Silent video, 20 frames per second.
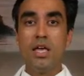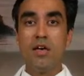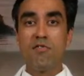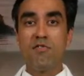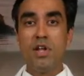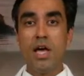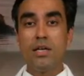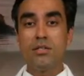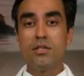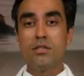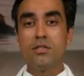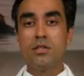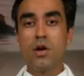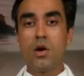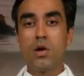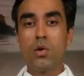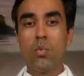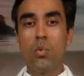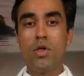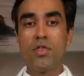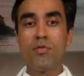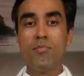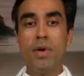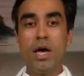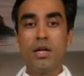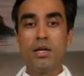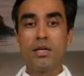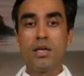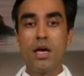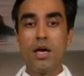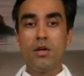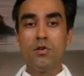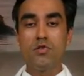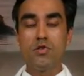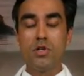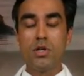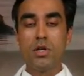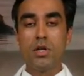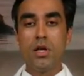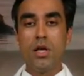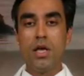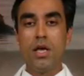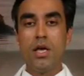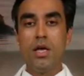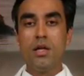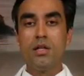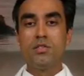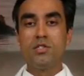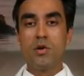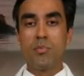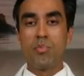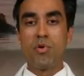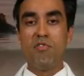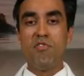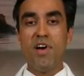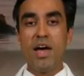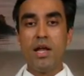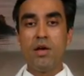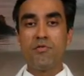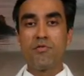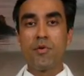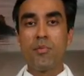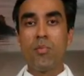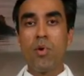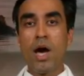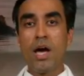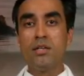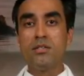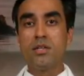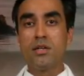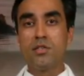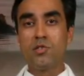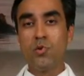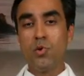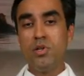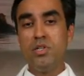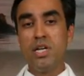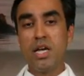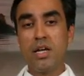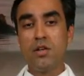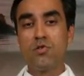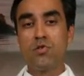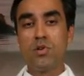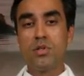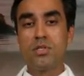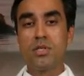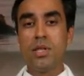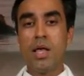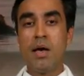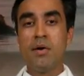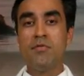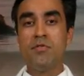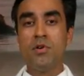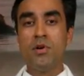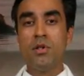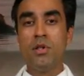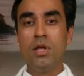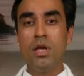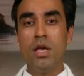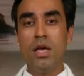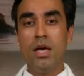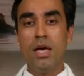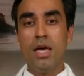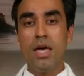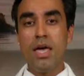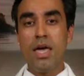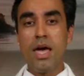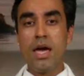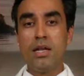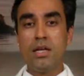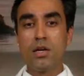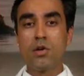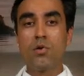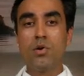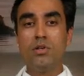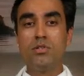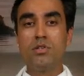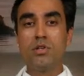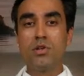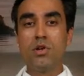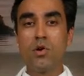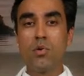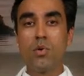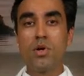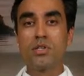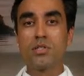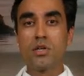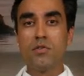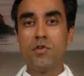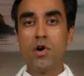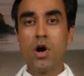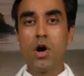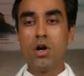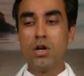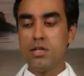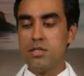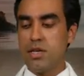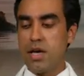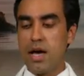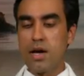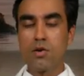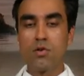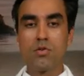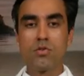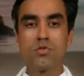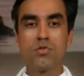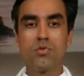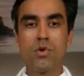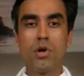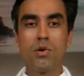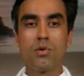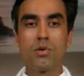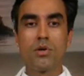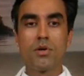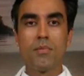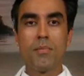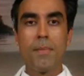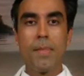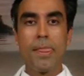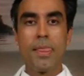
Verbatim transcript: if necessary, with medication to prevent it from rising to a dangerous level and increasing your risk of a heart attack or stroke.